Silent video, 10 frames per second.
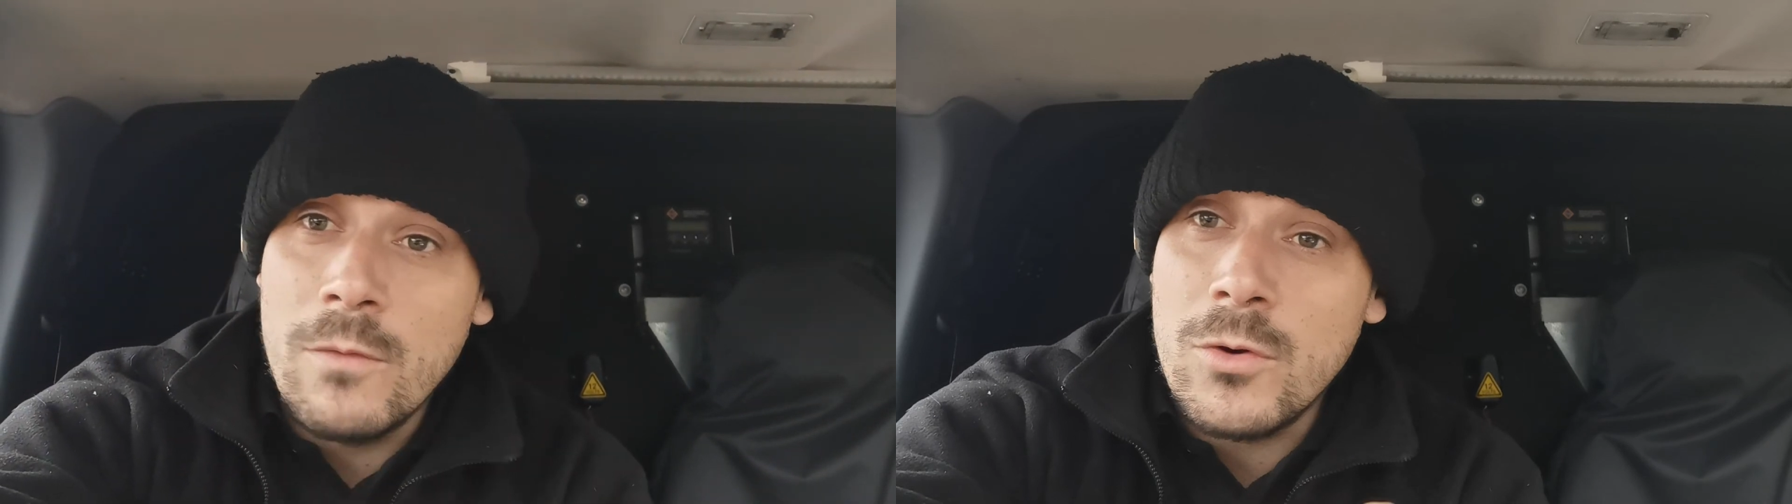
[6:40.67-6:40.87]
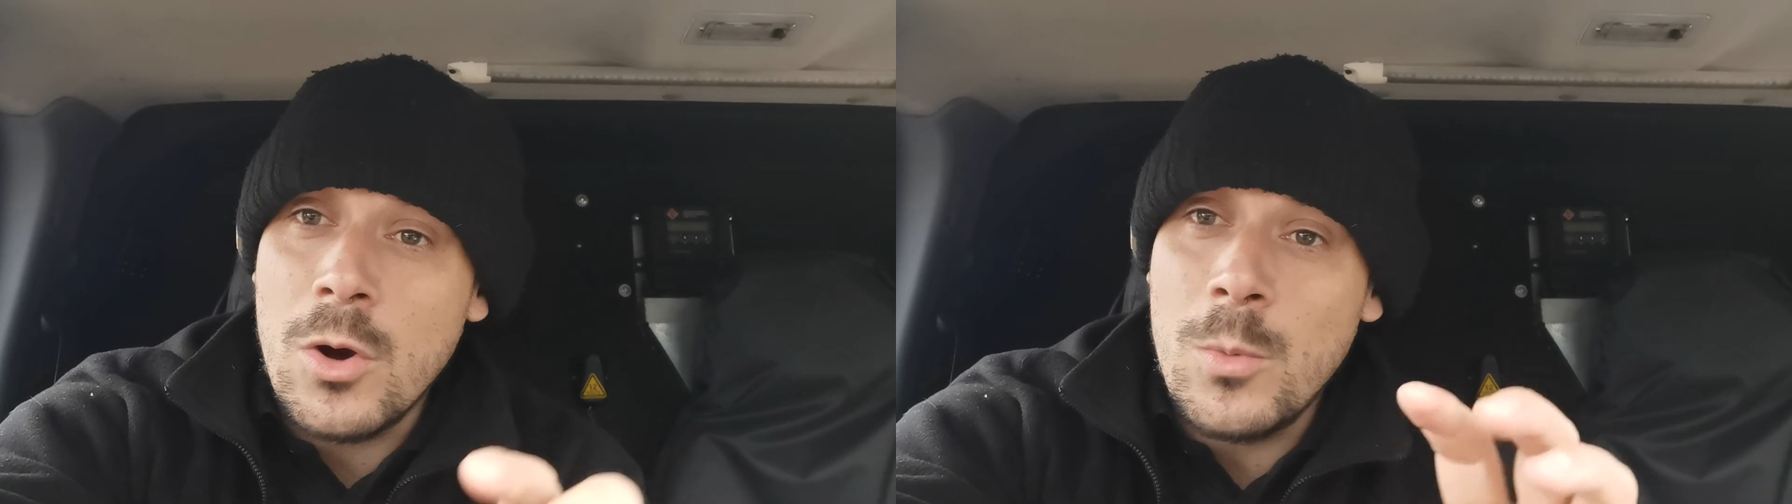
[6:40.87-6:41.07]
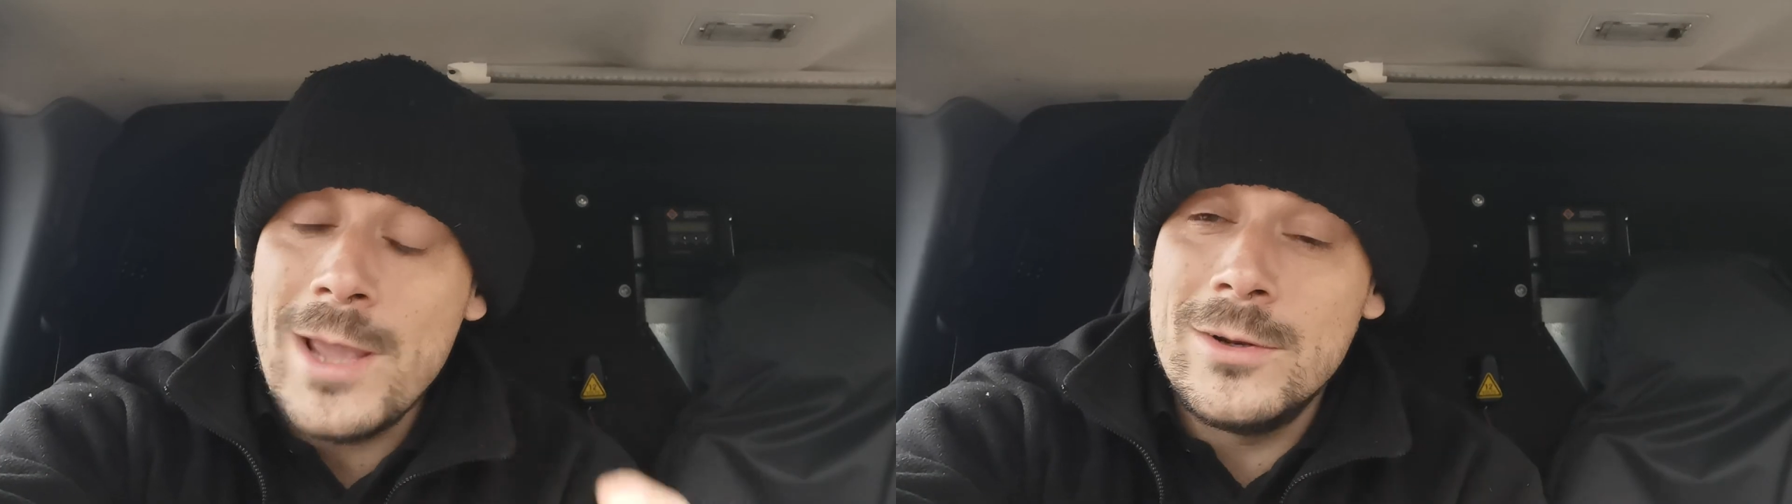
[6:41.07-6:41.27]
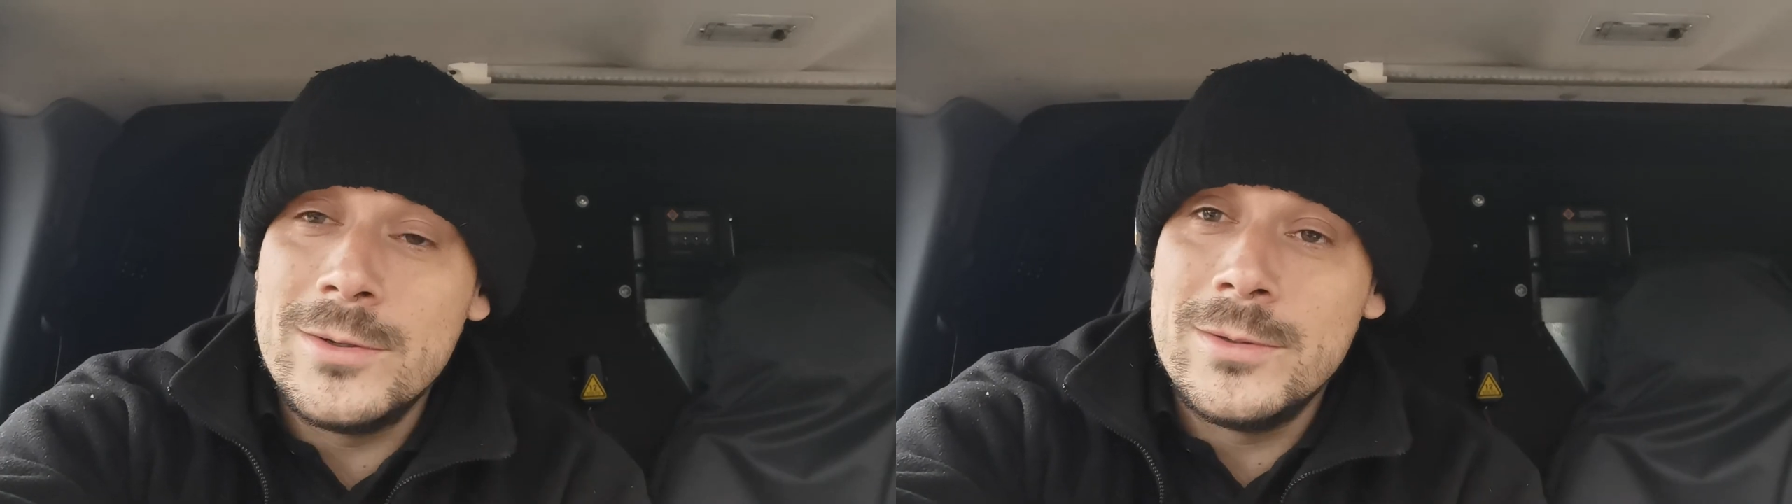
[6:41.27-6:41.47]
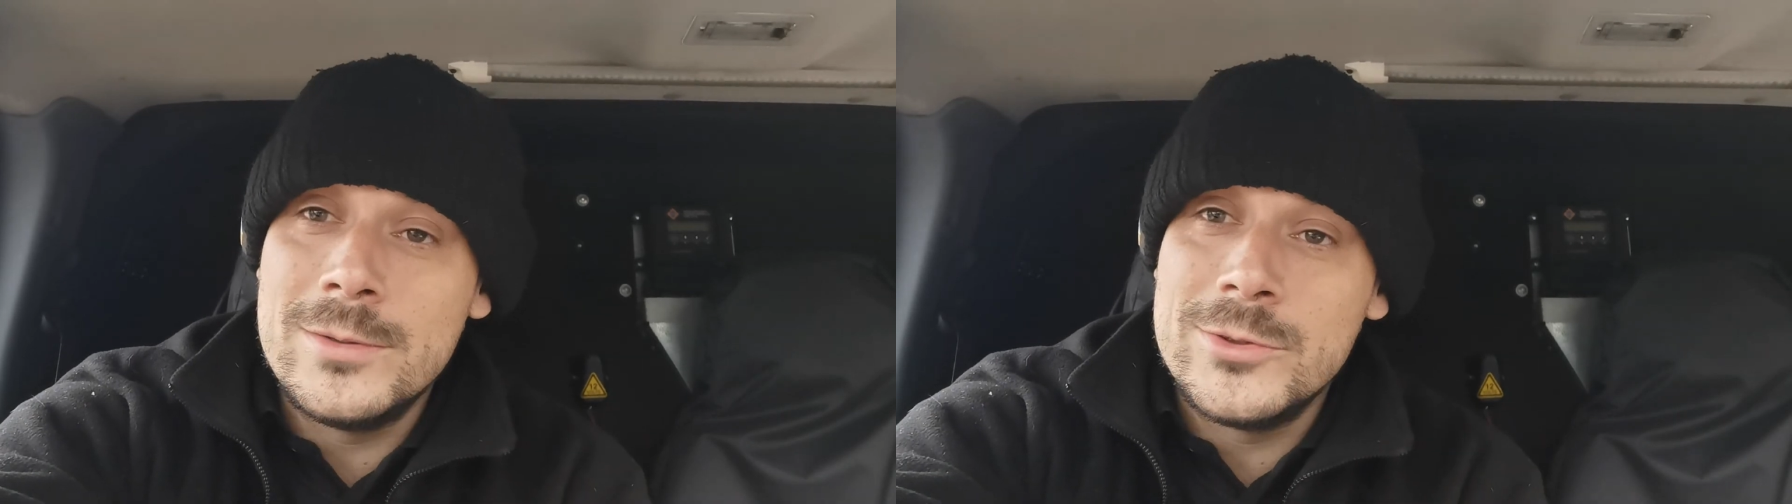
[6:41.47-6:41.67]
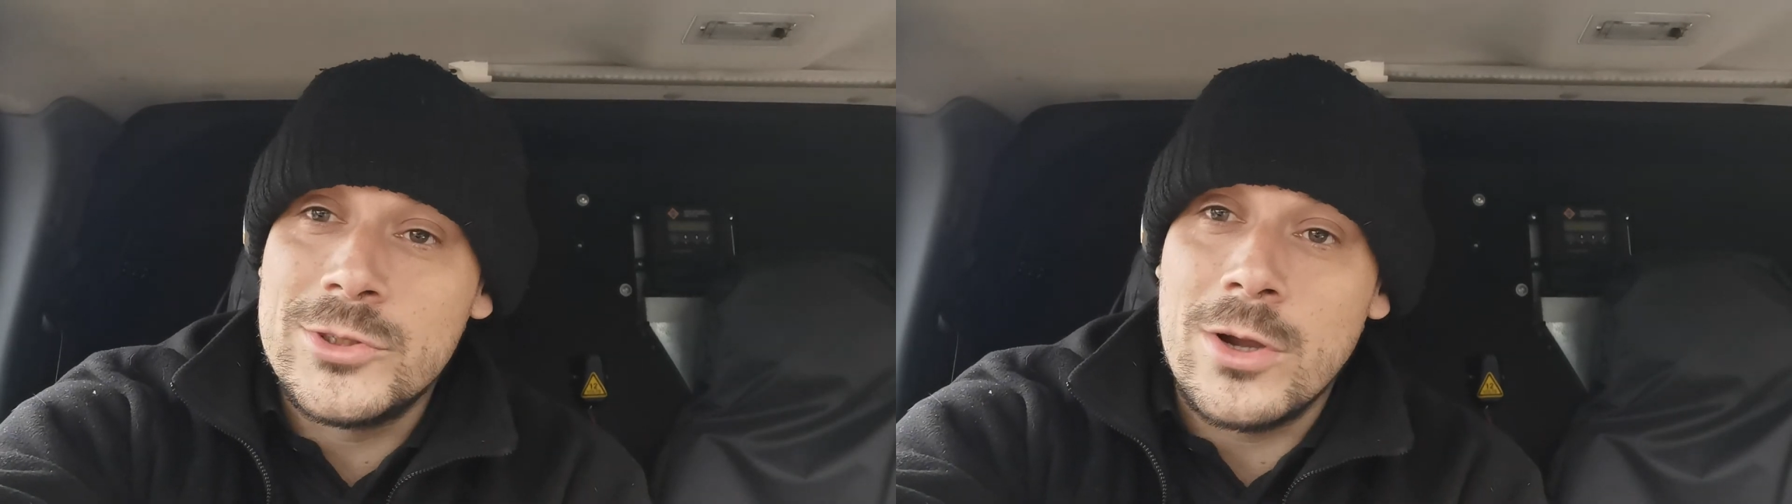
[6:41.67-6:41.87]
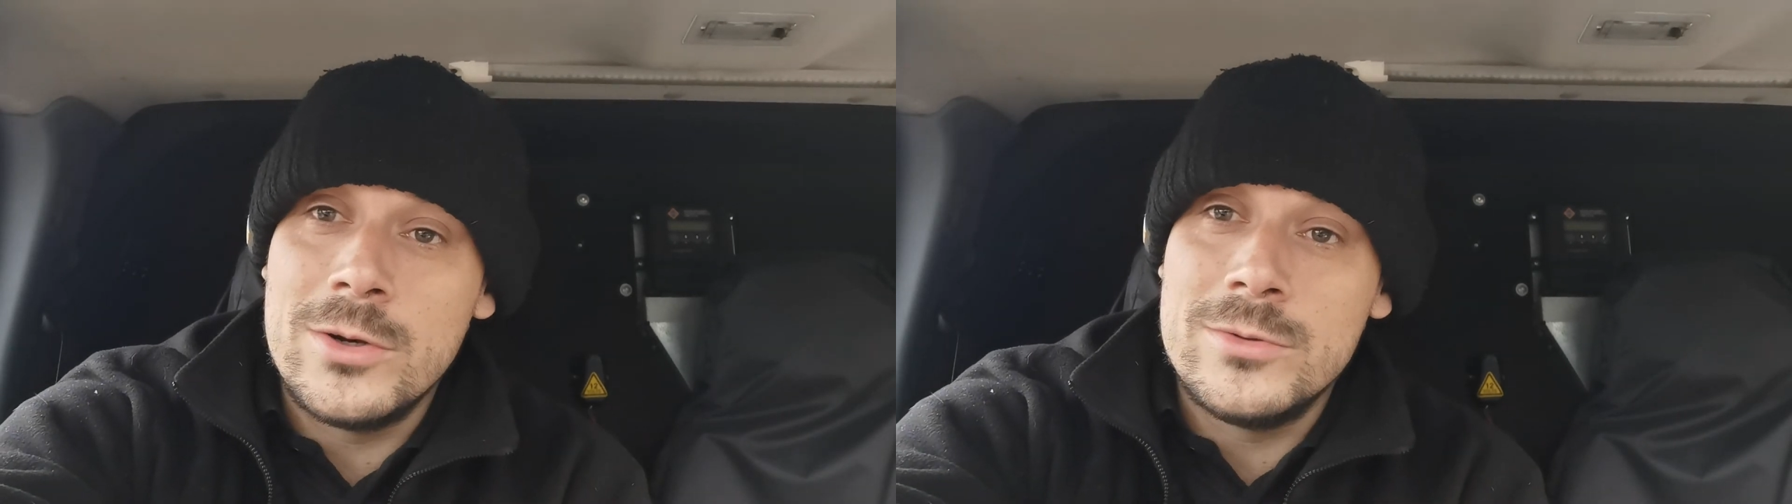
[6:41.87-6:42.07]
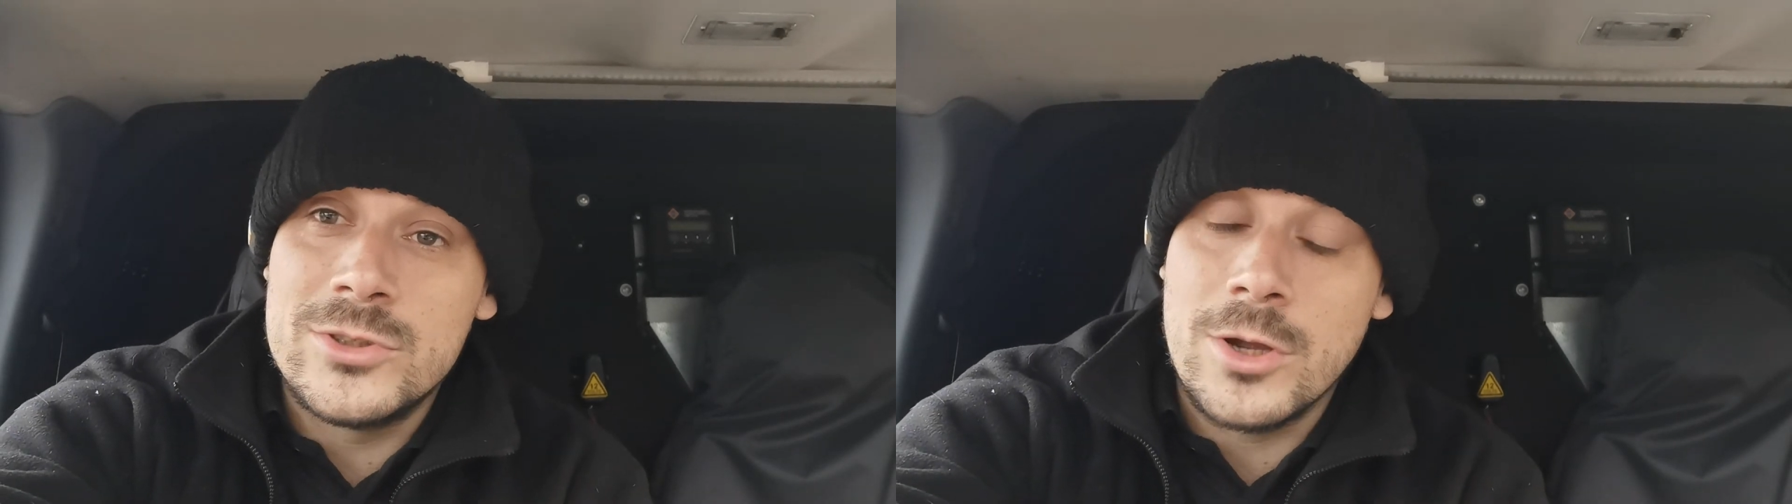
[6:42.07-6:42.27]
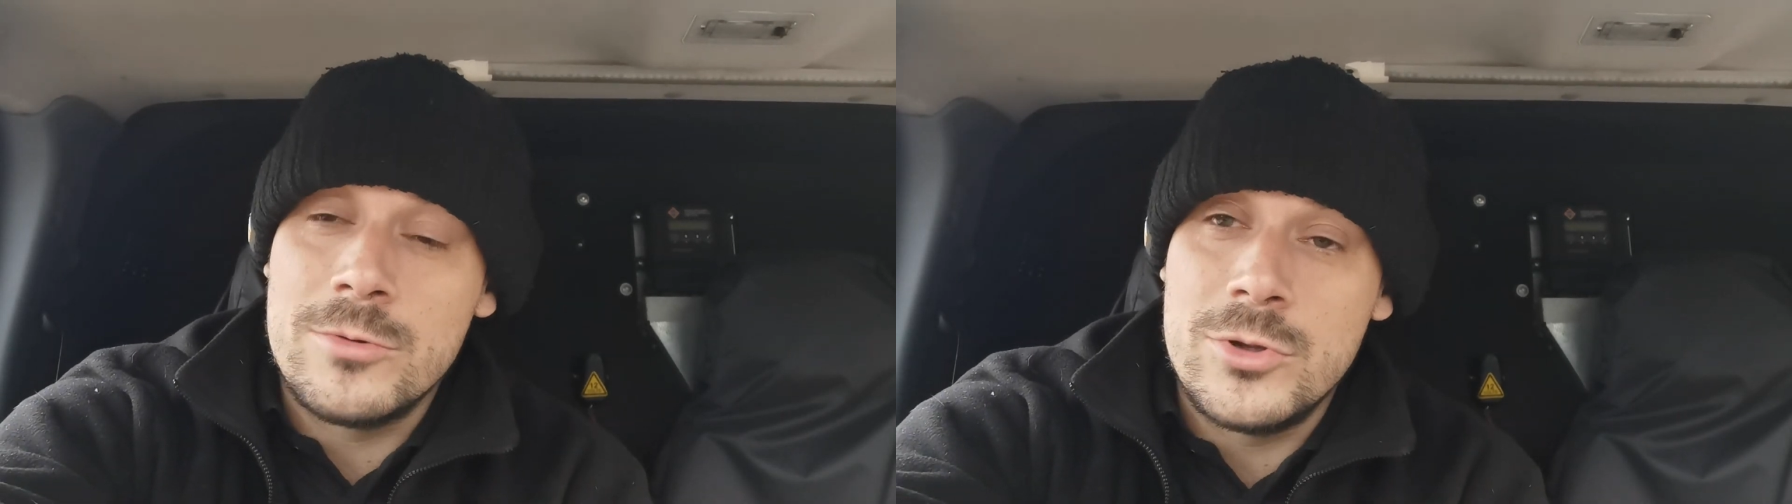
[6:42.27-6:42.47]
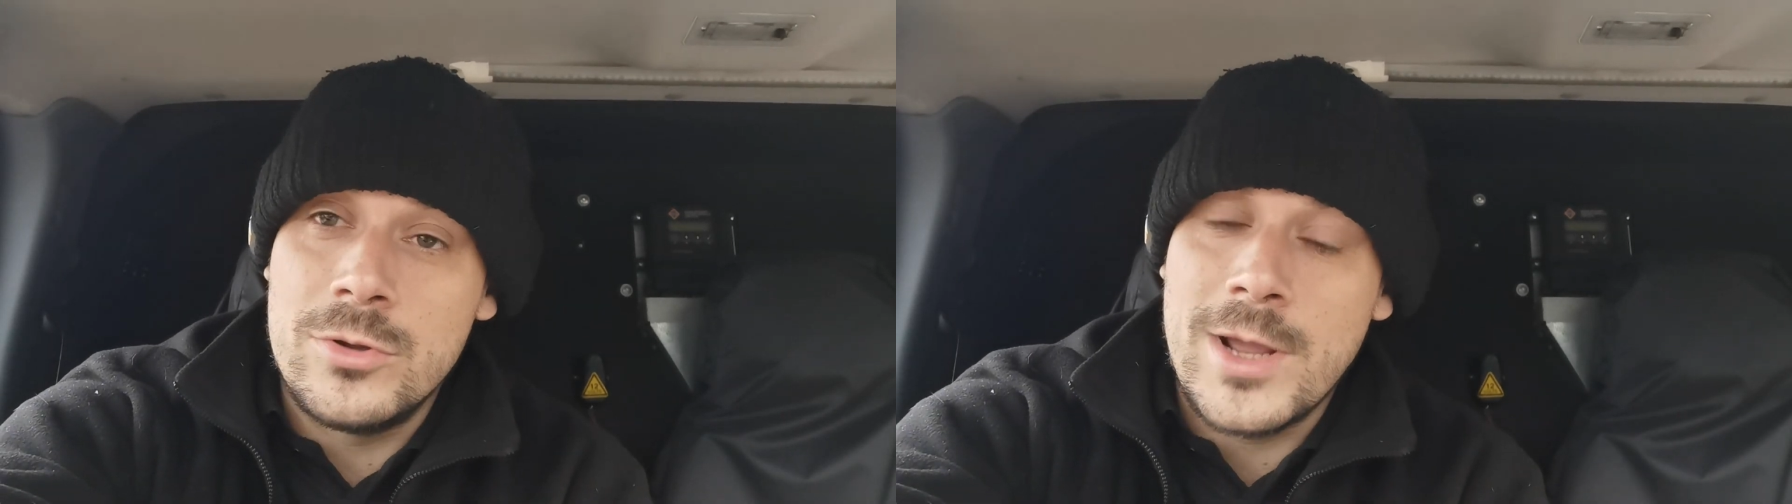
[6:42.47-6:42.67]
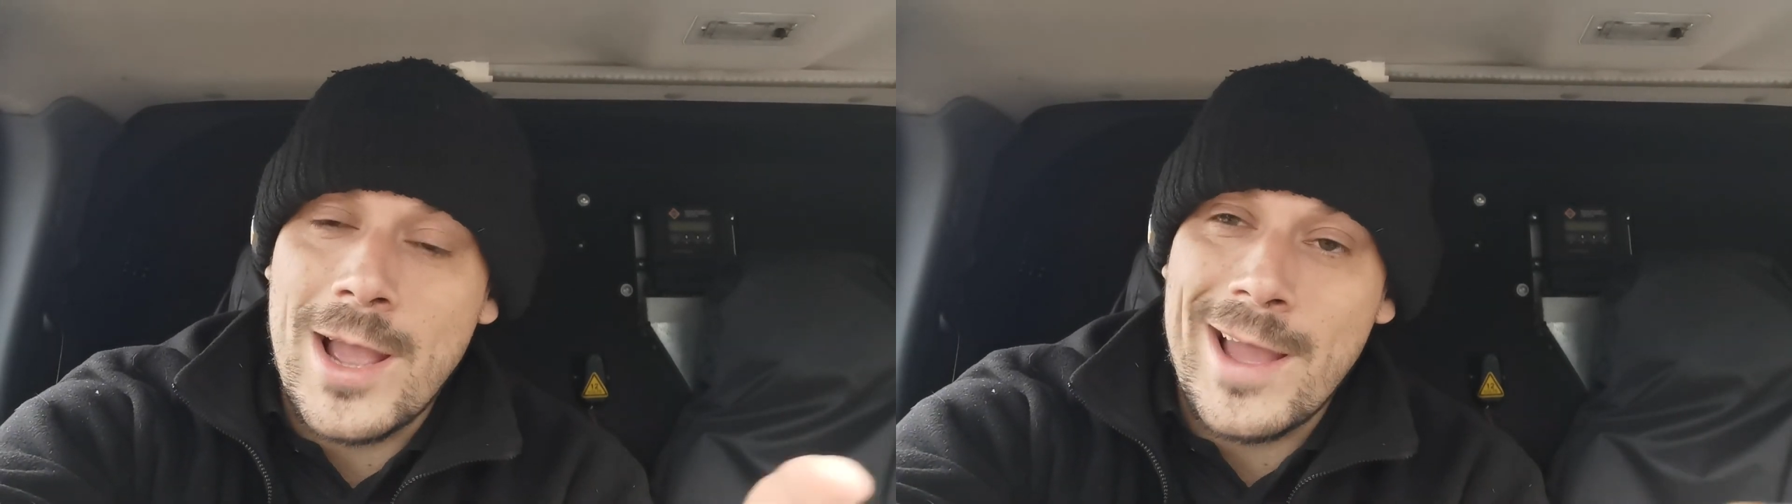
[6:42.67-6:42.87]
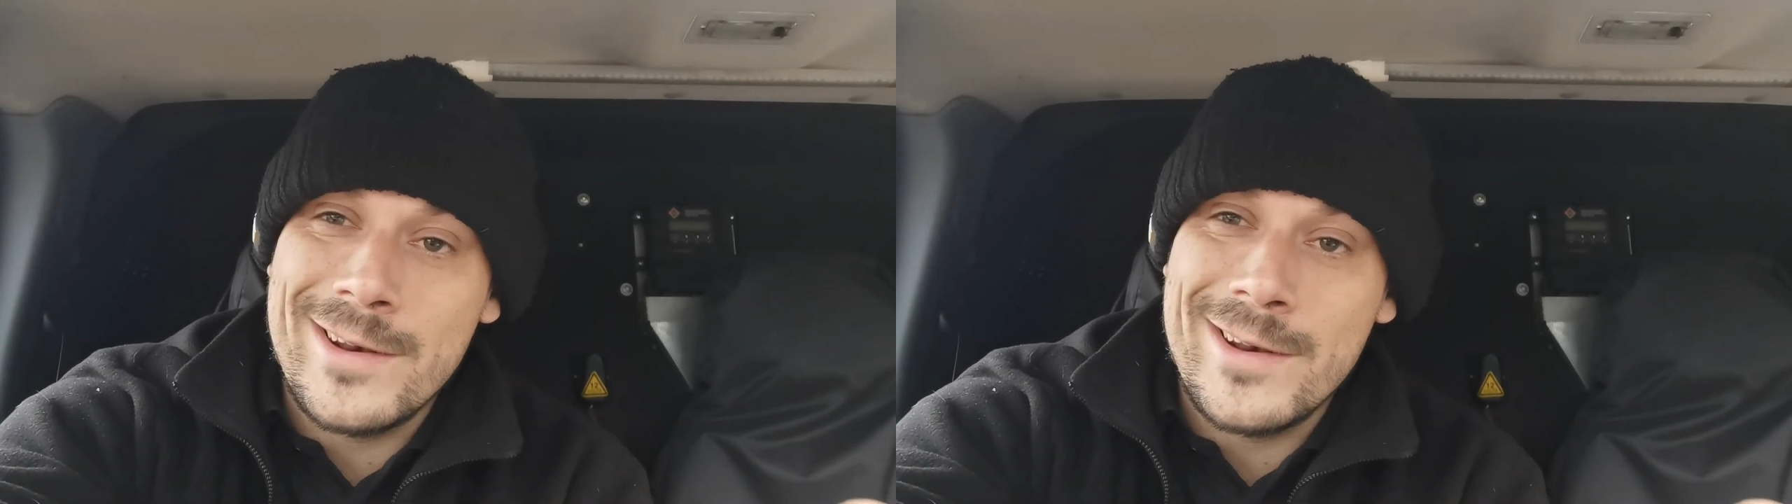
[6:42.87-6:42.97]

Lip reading: I've got a Wayland silent siren unit,